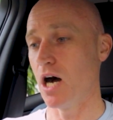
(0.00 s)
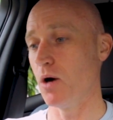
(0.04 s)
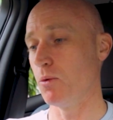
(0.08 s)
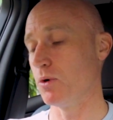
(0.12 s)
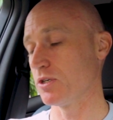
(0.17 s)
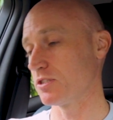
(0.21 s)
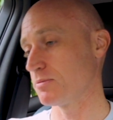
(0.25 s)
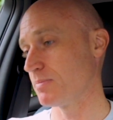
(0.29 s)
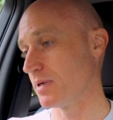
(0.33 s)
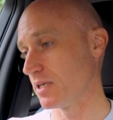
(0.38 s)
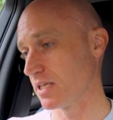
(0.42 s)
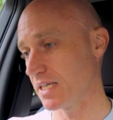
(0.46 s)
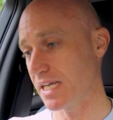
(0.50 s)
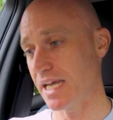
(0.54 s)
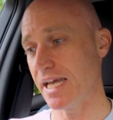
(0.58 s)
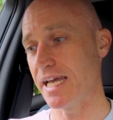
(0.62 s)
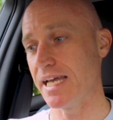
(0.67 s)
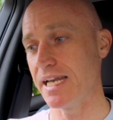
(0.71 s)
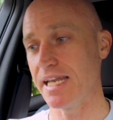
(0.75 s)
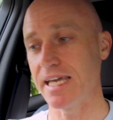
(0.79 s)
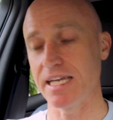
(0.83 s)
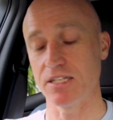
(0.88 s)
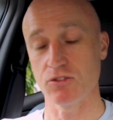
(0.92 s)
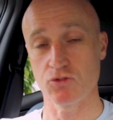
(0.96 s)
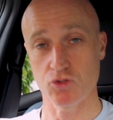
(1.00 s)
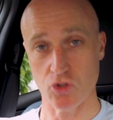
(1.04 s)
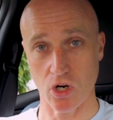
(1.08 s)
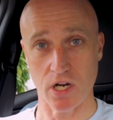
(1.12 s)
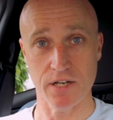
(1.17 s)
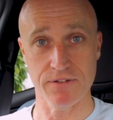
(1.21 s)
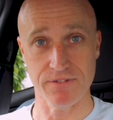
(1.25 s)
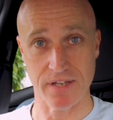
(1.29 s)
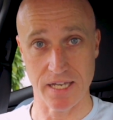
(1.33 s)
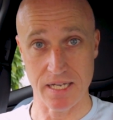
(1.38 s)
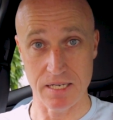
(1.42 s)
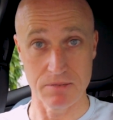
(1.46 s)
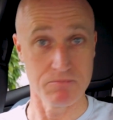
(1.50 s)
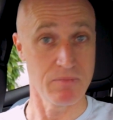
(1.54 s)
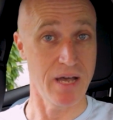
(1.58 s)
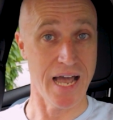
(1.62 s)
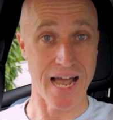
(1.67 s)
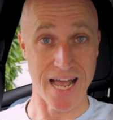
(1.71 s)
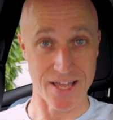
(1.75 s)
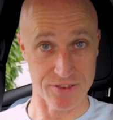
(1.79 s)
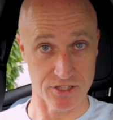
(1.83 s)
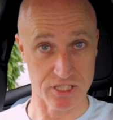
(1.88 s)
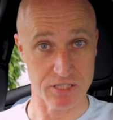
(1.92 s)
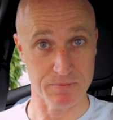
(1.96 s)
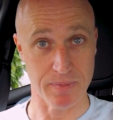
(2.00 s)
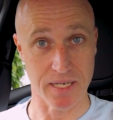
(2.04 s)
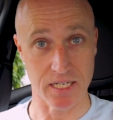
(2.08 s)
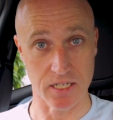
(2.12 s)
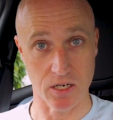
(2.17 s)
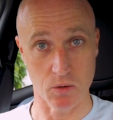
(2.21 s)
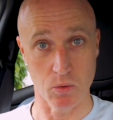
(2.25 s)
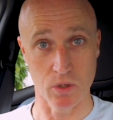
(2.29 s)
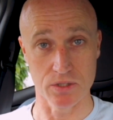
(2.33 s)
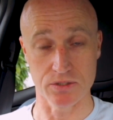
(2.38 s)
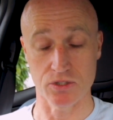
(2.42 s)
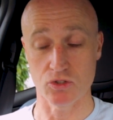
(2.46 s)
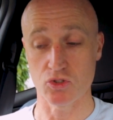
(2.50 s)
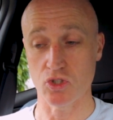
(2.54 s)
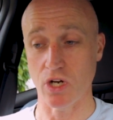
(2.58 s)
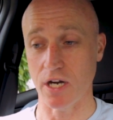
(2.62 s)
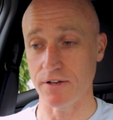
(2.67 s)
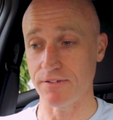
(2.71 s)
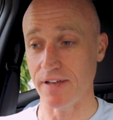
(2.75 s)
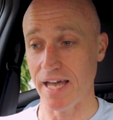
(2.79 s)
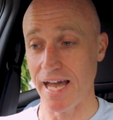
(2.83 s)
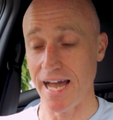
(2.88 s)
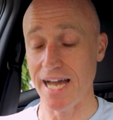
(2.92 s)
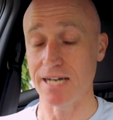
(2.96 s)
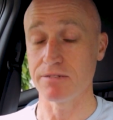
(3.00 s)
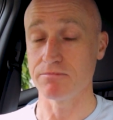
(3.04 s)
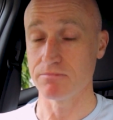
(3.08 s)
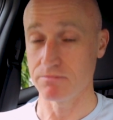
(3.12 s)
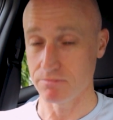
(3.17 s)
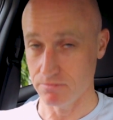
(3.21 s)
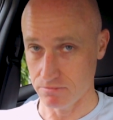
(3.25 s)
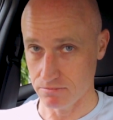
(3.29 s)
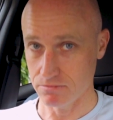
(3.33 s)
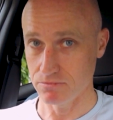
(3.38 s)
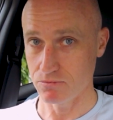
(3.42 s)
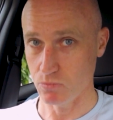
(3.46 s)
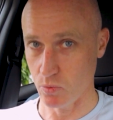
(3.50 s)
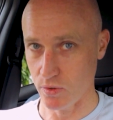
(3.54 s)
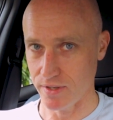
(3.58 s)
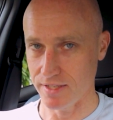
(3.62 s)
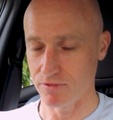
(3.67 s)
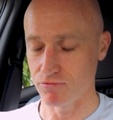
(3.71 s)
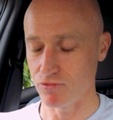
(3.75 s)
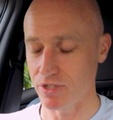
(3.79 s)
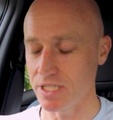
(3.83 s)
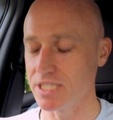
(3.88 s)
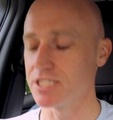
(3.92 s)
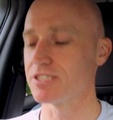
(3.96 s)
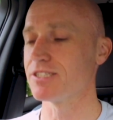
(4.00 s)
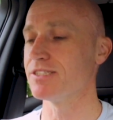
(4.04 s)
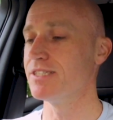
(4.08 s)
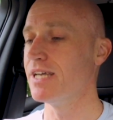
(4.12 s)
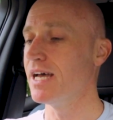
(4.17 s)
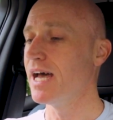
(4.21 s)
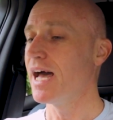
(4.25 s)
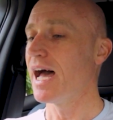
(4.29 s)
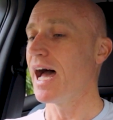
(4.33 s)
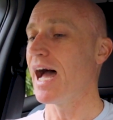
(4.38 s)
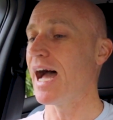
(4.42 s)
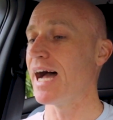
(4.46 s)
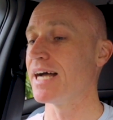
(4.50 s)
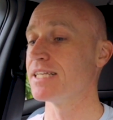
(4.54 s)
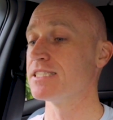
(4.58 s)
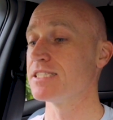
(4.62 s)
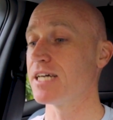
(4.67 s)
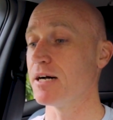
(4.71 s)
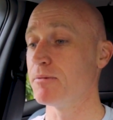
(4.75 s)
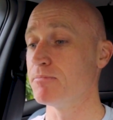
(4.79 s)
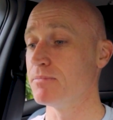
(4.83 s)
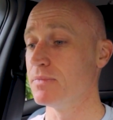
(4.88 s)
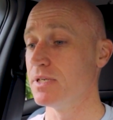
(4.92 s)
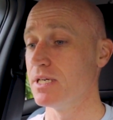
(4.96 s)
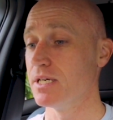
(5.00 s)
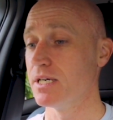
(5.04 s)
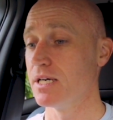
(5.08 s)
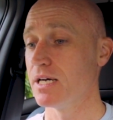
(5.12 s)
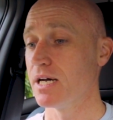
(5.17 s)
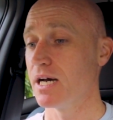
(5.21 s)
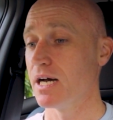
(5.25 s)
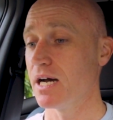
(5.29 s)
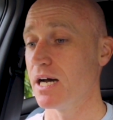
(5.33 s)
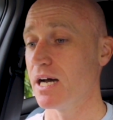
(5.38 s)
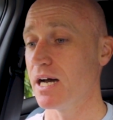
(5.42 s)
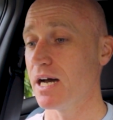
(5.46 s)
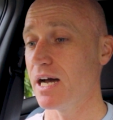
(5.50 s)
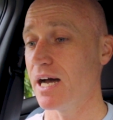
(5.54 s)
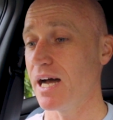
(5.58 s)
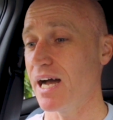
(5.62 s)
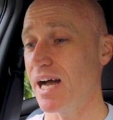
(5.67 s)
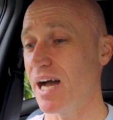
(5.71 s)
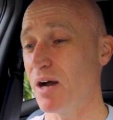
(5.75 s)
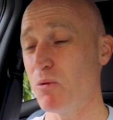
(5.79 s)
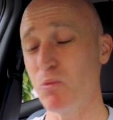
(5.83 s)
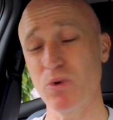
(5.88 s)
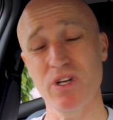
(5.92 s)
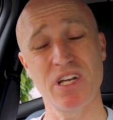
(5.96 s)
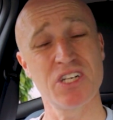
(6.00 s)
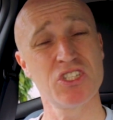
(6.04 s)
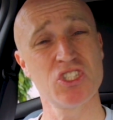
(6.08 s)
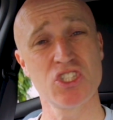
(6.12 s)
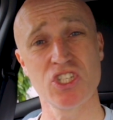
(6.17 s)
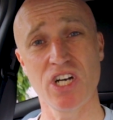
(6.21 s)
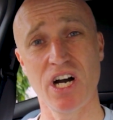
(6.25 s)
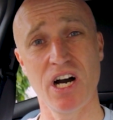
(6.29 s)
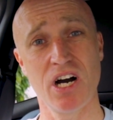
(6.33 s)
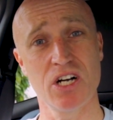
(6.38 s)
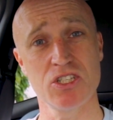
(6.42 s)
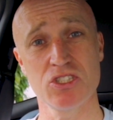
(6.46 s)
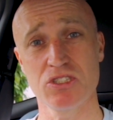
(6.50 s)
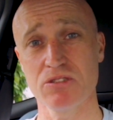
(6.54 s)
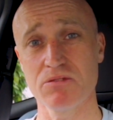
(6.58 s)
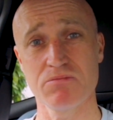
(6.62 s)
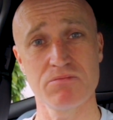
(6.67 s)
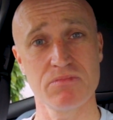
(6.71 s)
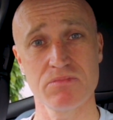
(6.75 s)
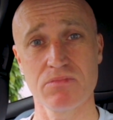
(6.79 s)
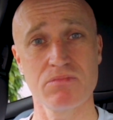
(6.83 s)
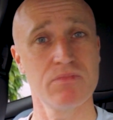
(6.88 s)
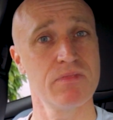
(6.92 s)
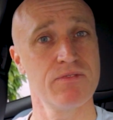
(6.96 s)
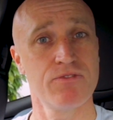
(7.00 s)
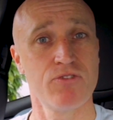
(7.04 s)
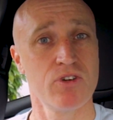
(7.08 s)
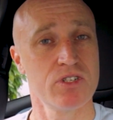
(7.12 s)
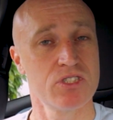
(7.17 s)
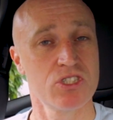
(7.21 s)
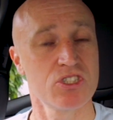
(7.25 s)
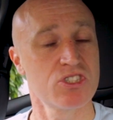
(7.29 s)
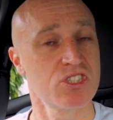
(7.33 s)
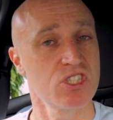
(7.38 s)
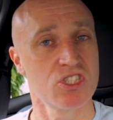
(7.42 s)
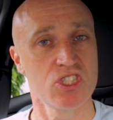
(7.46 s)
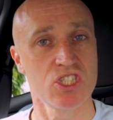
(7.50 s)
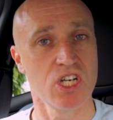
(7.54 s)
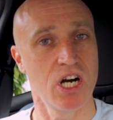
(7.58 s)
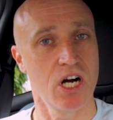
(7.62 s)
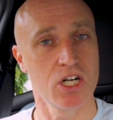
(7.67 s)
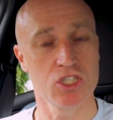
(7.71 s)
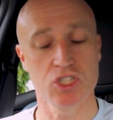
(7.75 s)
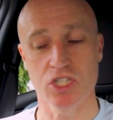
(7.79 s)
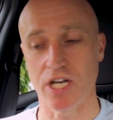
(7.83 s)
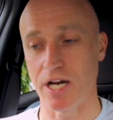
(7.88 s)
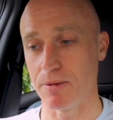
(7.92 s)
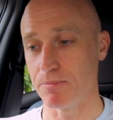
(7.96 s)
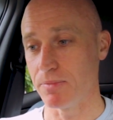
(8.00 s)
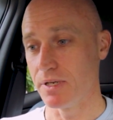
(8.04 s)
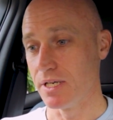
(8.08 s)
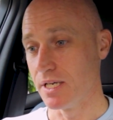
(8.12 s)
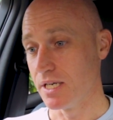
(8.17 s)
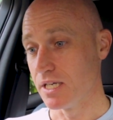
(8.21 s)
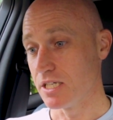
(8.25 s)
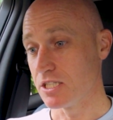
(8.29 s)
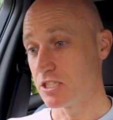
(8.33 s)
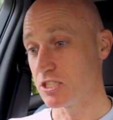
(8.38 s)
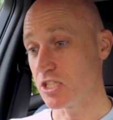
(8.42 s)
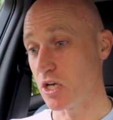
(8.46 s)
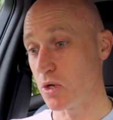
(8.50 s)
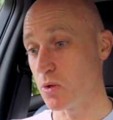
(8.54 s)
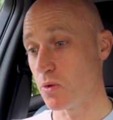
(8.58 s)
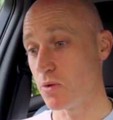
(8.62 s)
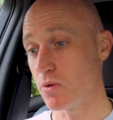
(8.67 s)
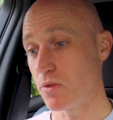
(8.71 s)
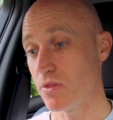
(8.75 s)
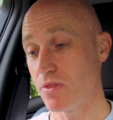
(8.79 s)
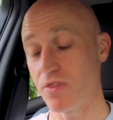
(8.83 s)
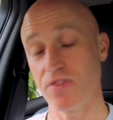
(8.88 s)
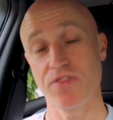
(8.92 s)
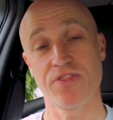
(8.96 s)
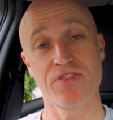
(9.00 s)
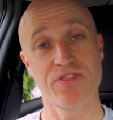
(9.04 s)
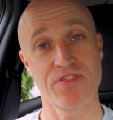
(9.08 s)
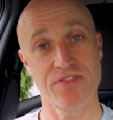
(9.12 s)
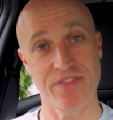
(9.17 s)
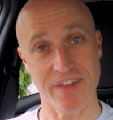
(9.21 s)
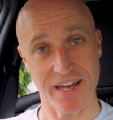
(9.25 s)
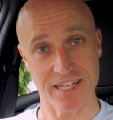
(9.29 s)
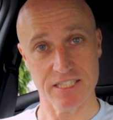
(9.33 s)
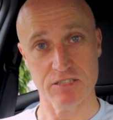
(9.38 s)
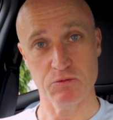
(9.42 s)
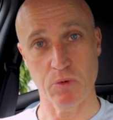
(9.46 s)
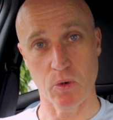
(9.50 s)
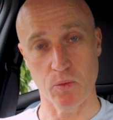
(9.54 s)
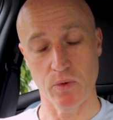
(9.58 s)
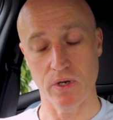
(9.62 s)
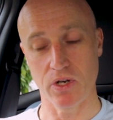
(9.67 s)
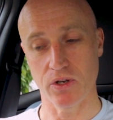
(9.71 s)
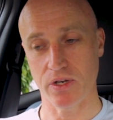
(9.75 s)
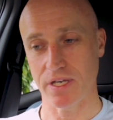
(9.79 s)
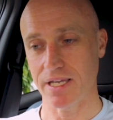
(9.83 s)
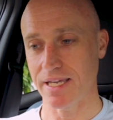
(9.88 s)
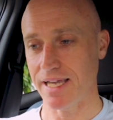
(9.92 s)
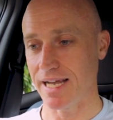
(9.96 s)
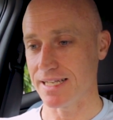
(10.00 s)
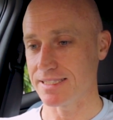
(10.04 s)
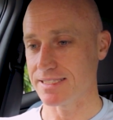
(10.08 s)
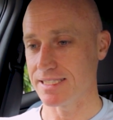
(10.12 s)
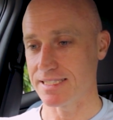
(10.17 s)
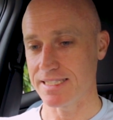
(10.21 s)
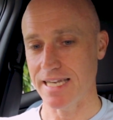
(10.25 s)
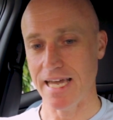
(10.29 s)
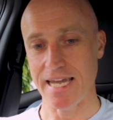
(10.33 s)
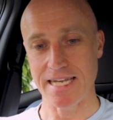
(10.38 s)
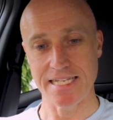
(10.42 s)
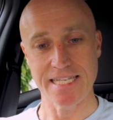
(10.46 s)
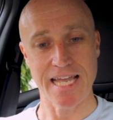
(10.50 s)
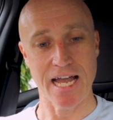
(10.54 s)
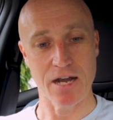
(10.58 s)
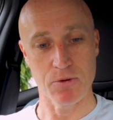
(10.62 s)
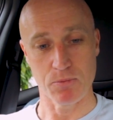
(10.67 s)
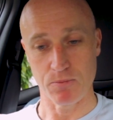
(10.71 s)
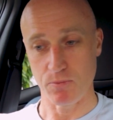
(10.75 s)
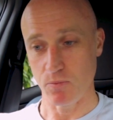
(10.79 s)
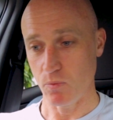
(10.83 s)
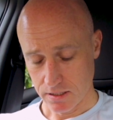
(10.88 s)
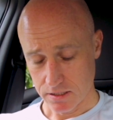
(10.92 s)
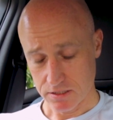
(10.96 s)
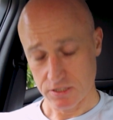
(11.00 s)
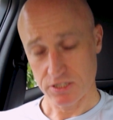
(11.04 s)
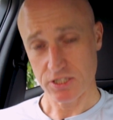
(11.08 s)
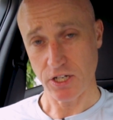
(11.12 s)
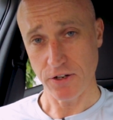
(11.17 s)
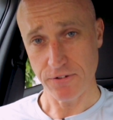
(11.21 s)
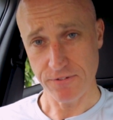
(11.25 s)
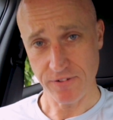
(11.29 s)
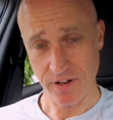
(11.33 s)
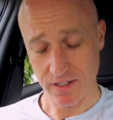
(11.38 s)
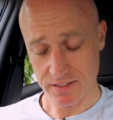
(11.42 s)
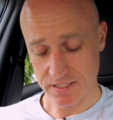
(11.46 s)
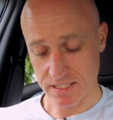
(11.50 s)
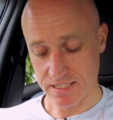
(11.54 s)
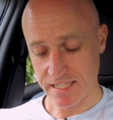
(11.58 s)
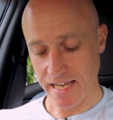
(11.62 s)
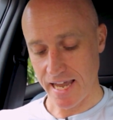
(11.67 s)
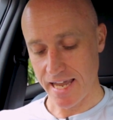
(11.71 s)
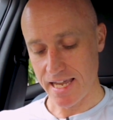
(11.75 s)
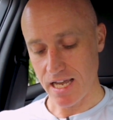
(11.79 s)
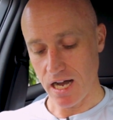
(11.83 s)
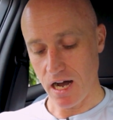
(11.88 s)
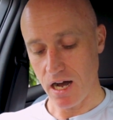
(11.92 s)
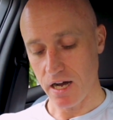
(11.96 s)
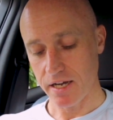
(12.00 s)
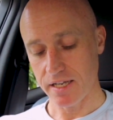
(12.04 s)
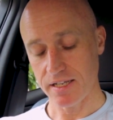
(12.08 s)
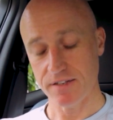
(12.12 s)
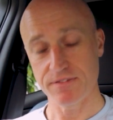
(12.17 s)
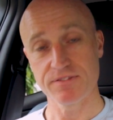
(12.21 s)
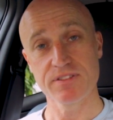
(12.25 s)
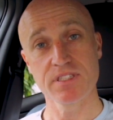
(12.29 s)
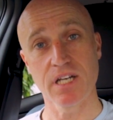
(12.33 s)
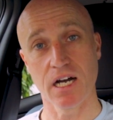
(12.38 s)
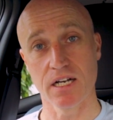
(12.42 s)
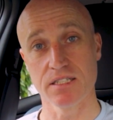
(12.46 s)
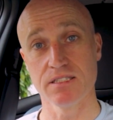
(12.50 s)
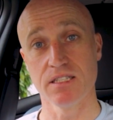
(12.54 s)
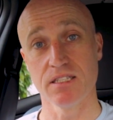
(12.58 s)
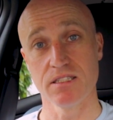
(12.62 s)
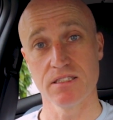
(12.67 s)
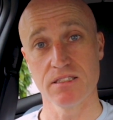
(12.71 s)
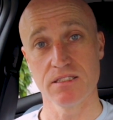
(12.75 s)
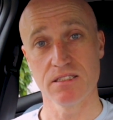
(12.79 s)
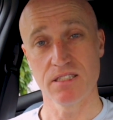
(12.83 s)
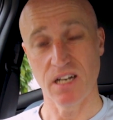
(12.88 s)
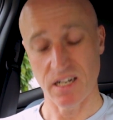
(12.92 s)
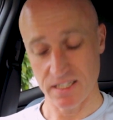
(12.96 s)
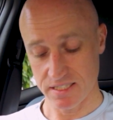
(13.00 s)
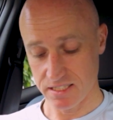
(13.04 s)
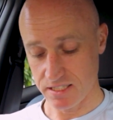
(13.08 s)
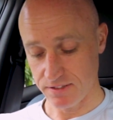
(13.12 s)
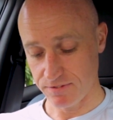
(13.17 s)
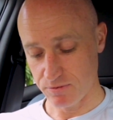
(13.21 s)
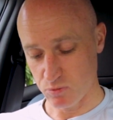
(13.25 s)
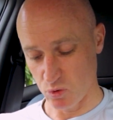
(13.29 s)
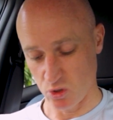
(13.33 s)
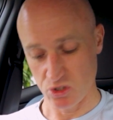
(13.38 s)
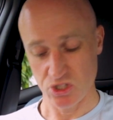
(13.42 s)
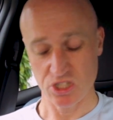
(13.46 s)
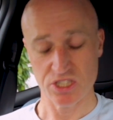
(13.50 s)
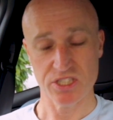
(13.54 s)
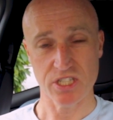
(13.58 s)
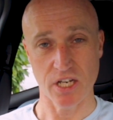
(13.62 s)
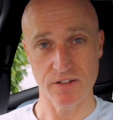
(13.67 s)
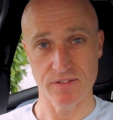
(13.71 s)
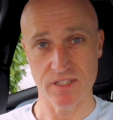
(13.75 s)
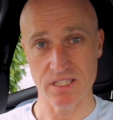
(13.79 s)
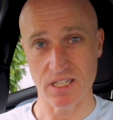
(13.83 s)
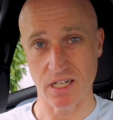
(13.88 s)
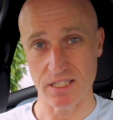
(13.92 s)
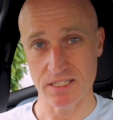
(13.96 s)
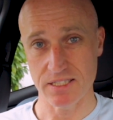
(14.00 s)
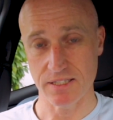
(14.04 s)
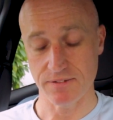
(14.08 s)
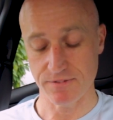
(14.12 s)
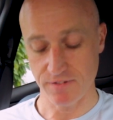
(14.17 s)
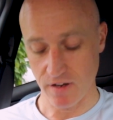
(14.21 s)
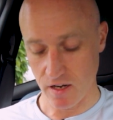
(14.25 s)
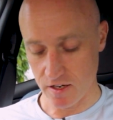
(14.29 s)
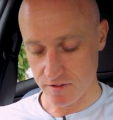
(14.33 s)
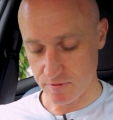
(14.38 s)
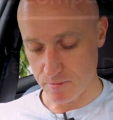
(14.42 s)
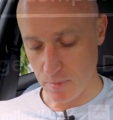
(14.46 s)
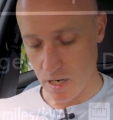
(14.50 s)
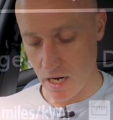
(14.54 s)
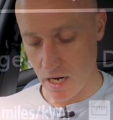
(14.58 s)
I want to be able to get in it, drive it at the speed I want to drive it at, within reason, and when I charge, for it just to charge up. So that's what we're looking at today. Now, so far today, I have done just over 95